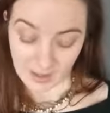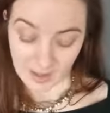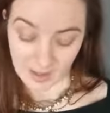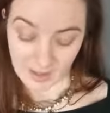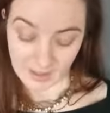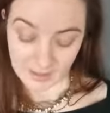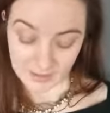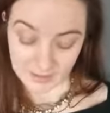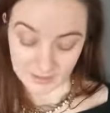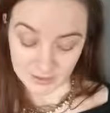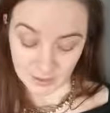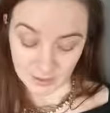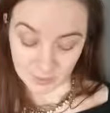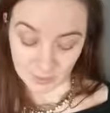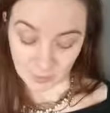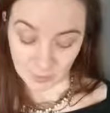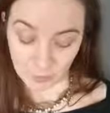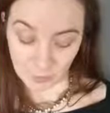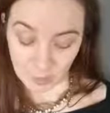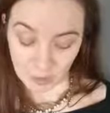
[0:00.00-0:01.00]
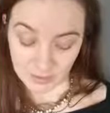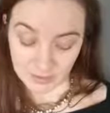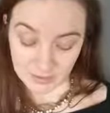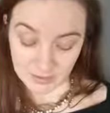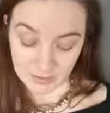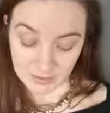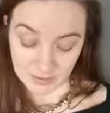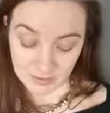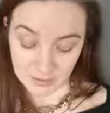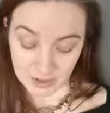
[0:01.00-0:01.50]
And
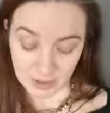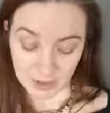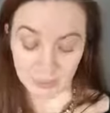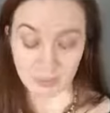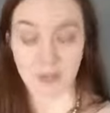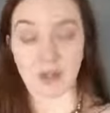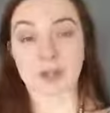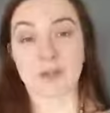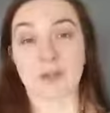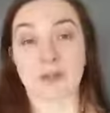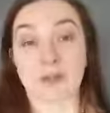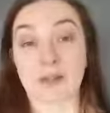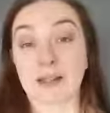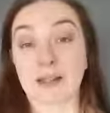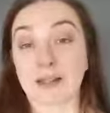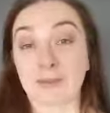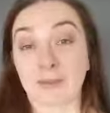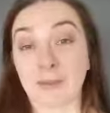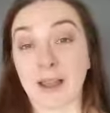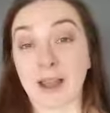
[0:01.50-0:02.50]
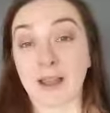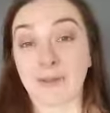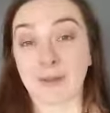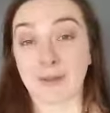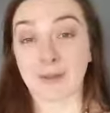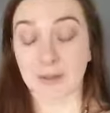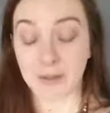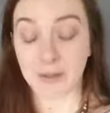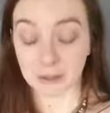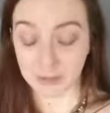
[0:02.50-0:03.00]
once she worked with a little
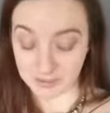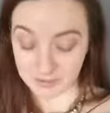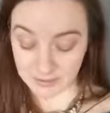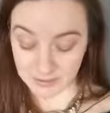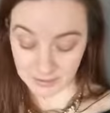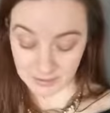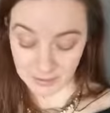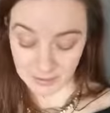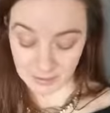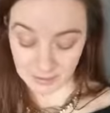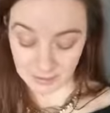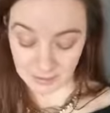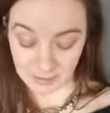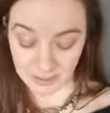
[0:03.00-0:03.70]
5-year-old girl,